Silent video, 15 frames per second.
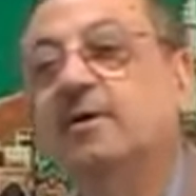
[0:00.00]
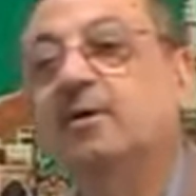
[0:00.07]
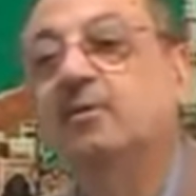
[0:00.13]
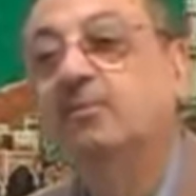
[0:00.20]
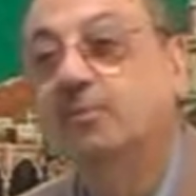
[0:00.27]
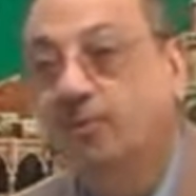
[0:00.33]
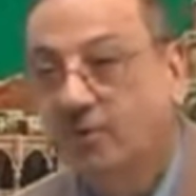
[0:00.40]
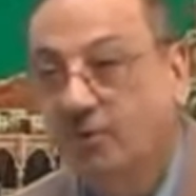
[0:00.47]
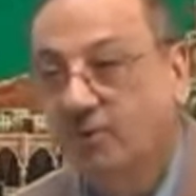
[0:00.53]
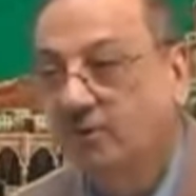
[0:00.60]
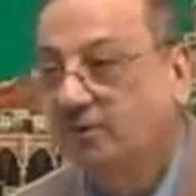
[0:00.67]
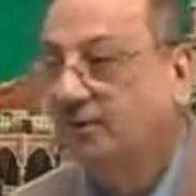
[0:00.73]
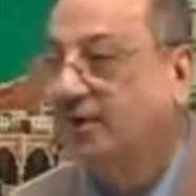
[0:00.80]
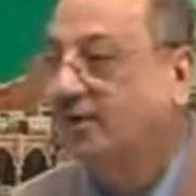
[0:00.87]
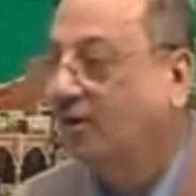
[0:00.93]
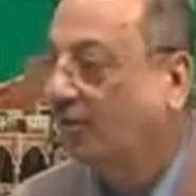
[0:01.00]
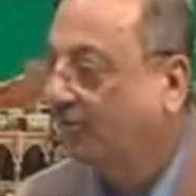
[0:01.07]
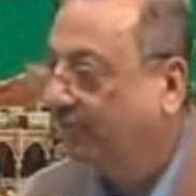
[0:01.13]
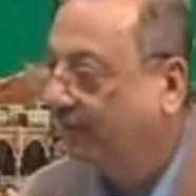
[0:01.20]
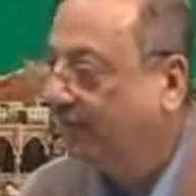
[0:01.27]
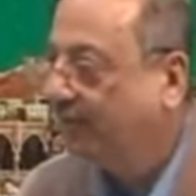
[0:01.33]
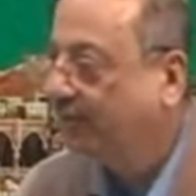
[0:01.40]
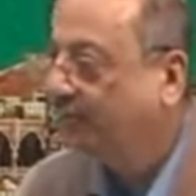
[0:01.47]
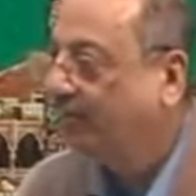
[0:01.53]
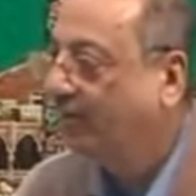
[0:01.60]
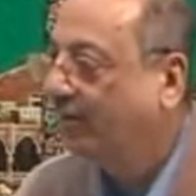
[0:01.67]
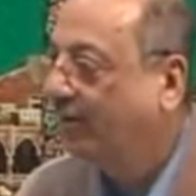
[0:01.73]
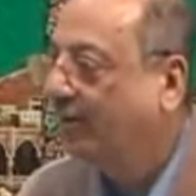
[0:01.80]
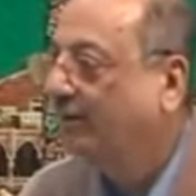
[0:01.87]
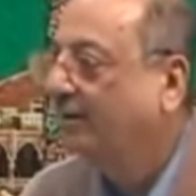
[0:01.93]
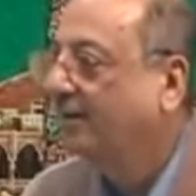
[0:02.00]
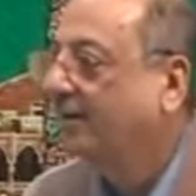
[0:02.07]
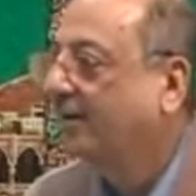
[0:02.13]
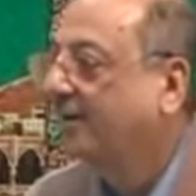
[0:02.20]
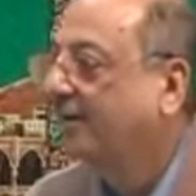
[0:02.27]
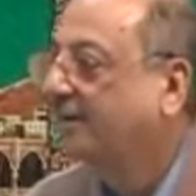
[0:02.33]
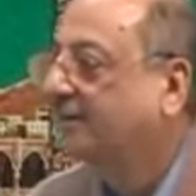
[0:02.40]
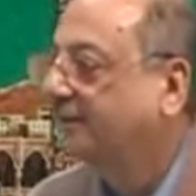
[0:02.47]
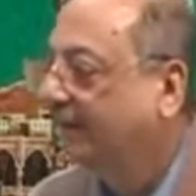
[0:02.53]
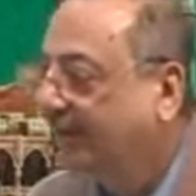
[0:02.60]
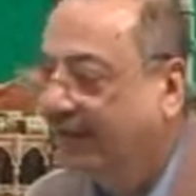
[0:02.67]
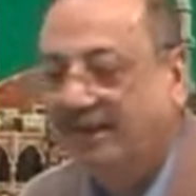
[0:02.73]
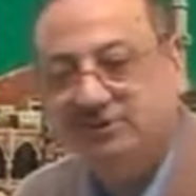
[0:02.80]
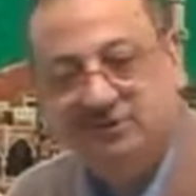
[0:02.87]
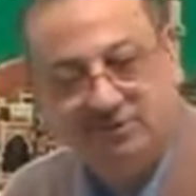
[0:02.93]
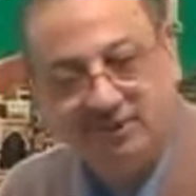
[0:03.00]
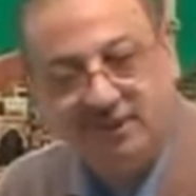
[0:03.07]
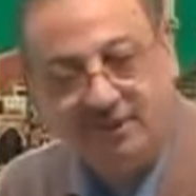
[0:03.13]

Pour the coffee for the guests.